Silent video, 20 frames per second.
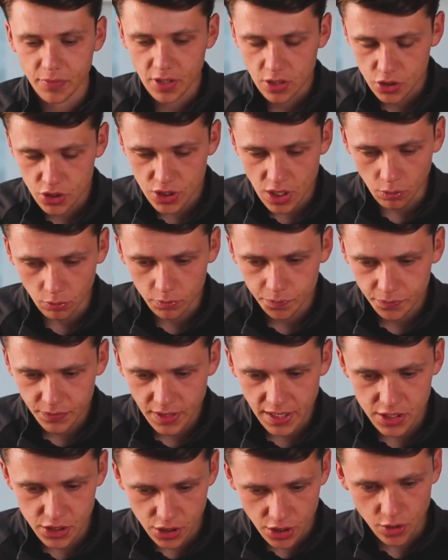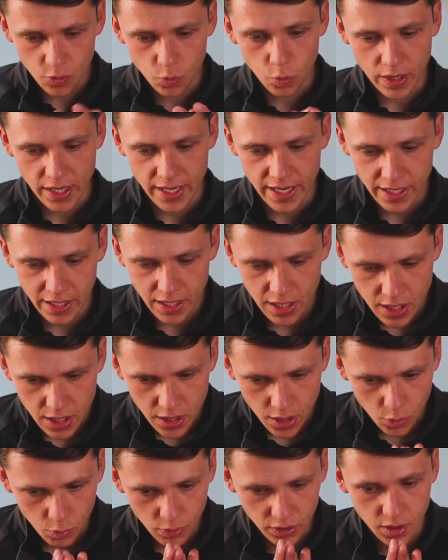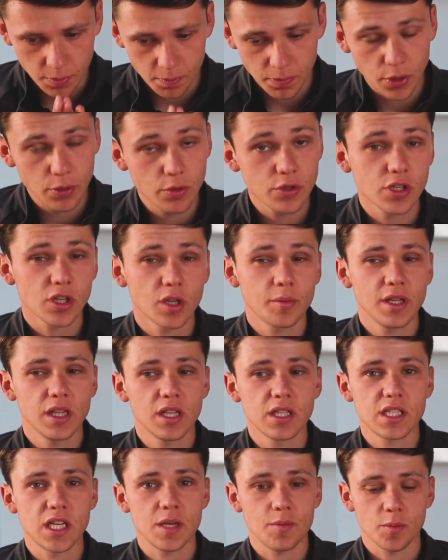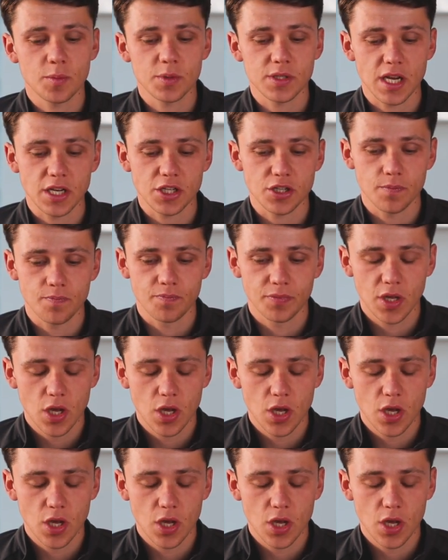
So, it's going to work with the Blues are going to be the team in possession.